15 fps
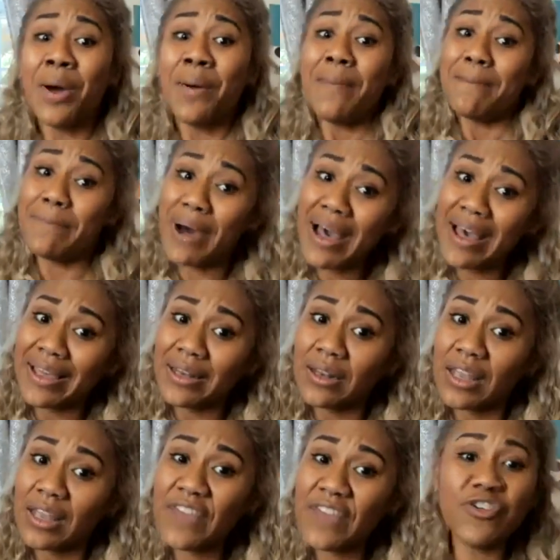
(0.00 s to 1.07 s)
But
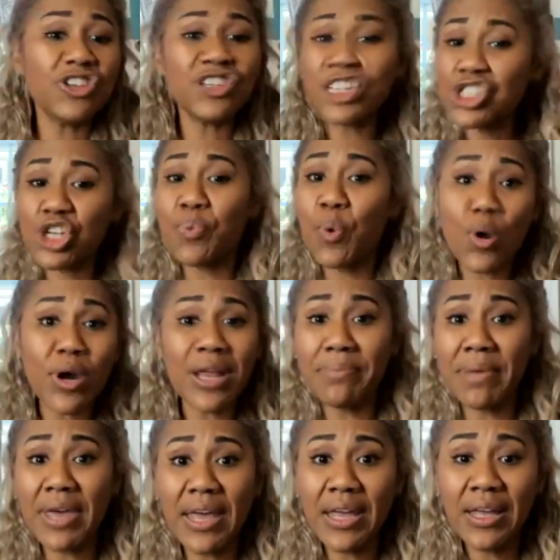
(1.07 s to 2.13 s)
if you're just supporting
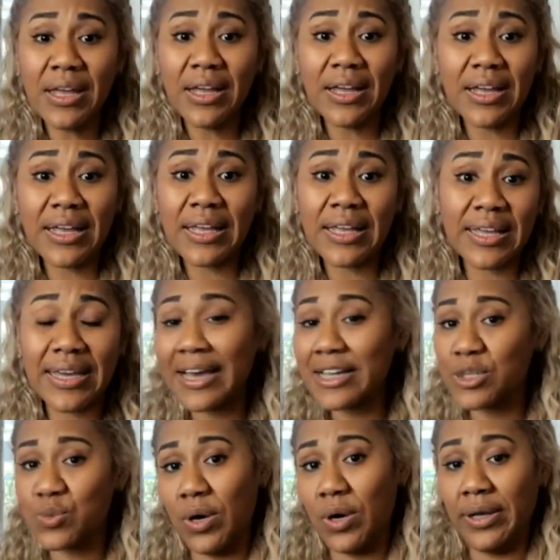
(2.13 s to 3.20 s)
me,
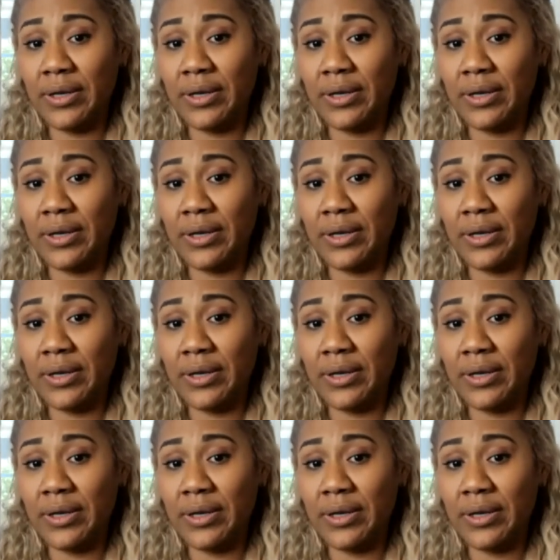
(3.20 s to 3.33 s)
guess what?